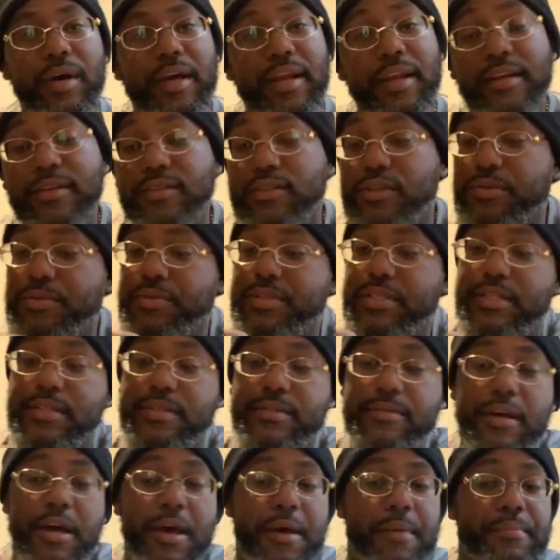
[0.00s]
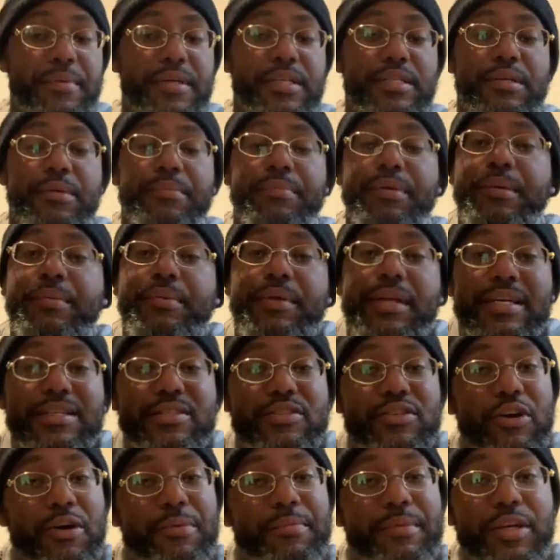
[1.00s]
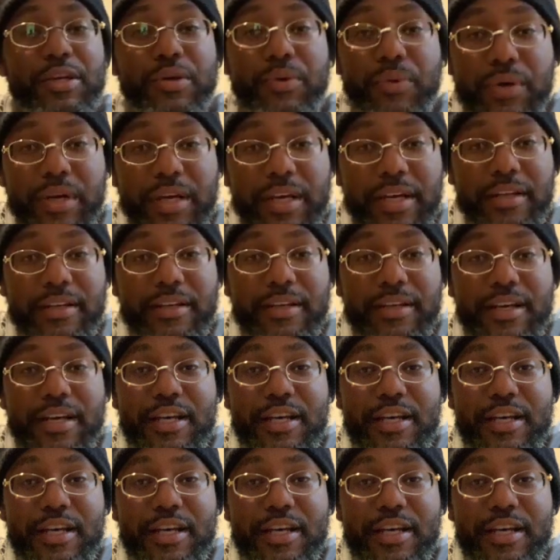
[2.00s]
There's going to be some people that saw me quit,